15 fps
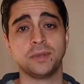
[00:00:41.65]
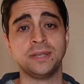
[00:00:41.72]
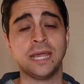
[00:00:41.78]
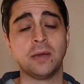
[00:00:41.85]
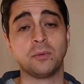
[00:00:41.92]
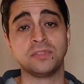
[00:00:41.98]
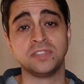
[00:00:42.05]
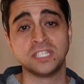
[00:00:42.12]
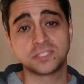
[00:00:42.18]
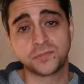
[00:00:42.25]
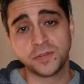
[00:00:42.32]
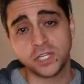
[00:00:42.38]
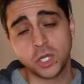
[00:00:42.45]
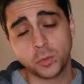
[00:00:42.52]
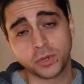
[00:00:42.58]
Now, in this
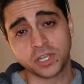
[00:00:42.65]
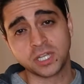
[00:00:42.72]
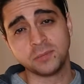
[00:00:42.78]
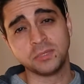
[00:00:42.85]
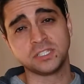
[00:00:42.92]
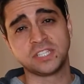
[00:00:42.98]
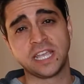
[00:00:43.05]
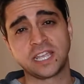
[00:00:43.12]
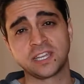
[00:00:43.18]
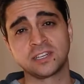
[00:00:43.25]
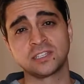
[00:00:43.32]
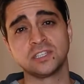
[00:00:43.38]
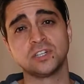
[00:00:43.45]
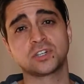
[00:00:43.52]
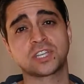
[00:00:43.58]
video, we're going to be taking a
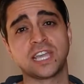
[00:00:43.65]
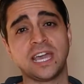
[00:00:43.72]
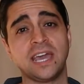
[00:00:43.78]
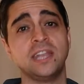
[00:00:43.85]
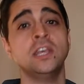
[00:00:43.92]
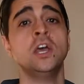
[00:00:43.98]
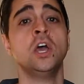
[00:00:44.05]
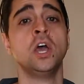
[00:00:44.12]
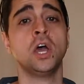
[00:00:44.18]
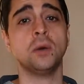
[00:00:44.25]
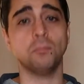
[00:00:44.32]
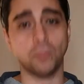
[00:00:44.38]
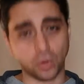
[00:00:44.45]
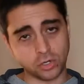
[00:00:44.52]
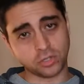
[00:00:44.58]
look at
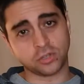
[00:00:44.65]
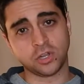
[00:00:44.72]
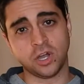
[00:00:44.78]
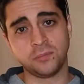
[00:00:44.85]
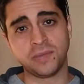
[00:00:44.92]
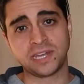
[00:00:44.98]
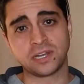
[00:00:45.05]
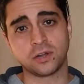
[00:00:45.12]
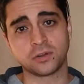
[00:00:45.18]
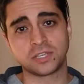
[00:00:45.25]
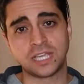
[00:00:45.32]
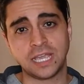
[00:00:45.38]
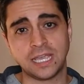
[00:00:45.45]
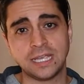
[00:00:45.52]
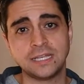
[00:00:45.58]
Mortal Kombat
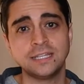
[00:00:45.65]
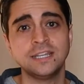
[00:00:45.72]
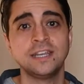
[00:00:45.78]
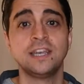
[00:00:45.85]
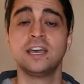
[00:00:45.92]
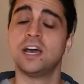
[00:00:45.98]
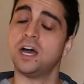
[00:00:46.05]
Arcade.